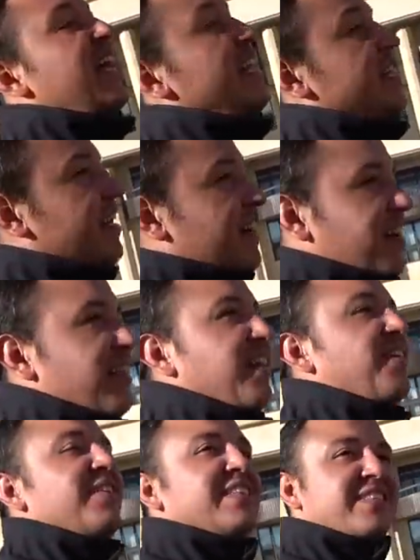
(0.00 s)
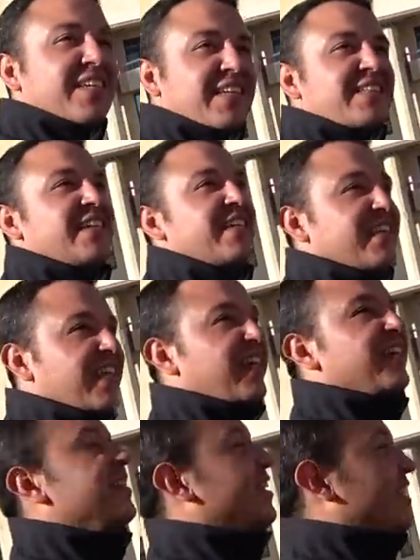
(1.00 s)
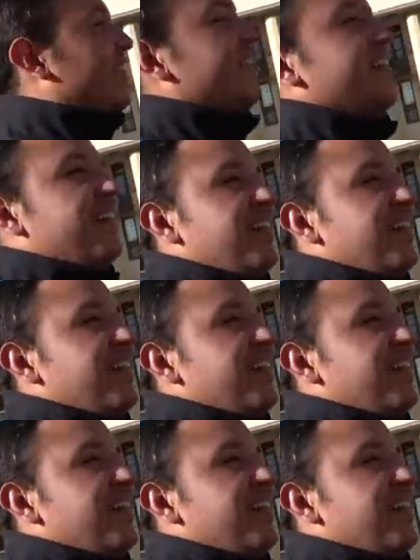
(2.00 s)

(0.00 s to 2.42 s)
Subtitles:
It got a little intense at the end. Yeah.